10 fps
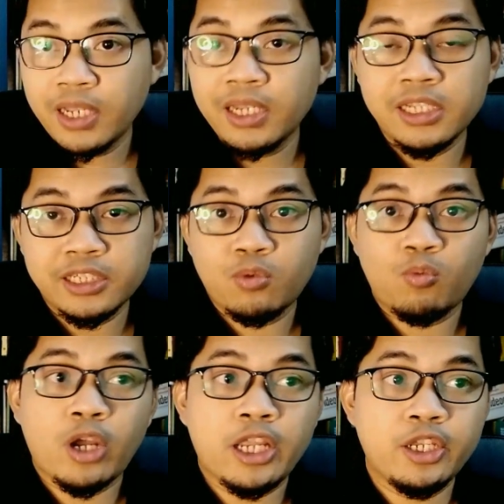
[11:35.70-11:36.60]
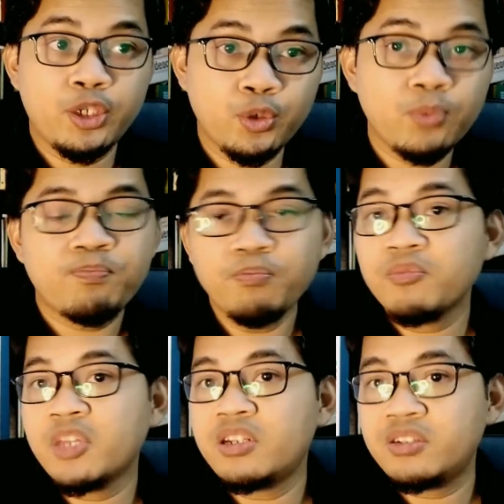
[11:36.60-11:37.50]
rail is quite new,
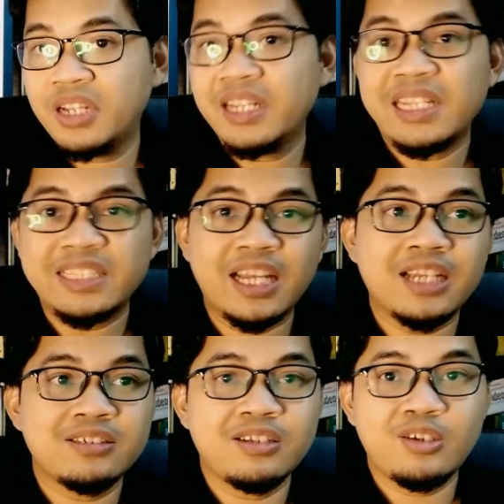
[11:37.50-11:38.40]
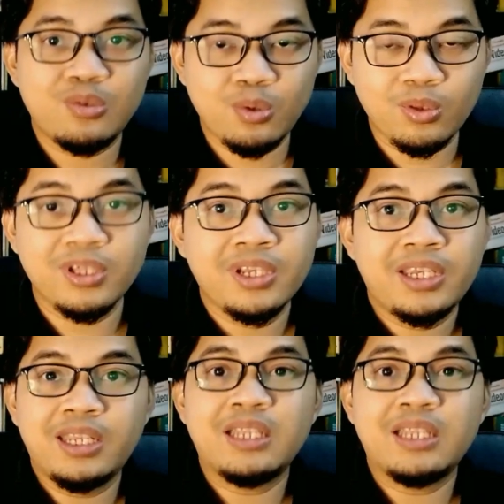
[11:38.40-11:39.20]
the train is actually old.